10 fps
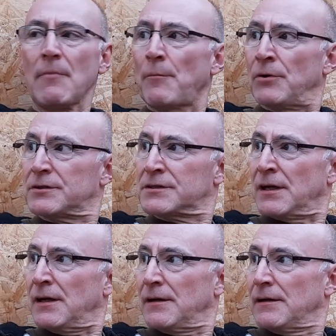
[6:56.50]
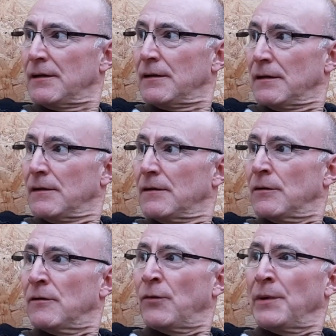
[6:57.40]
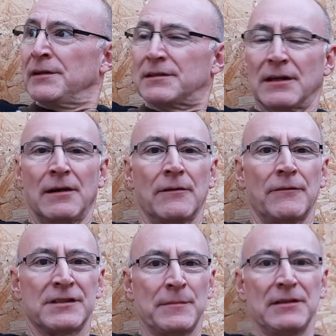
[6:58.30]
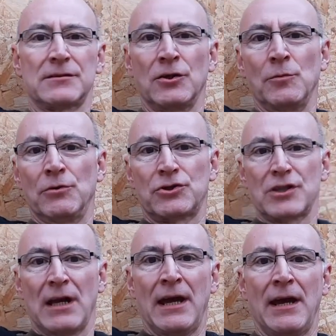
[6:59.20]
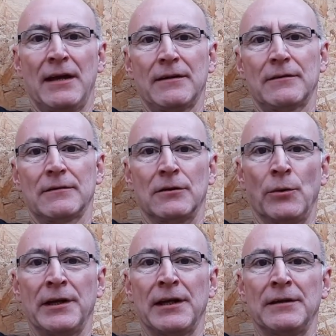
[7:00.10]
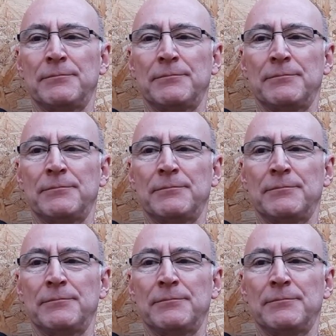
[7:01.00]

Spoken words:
but over winter there's a bit too much air going in,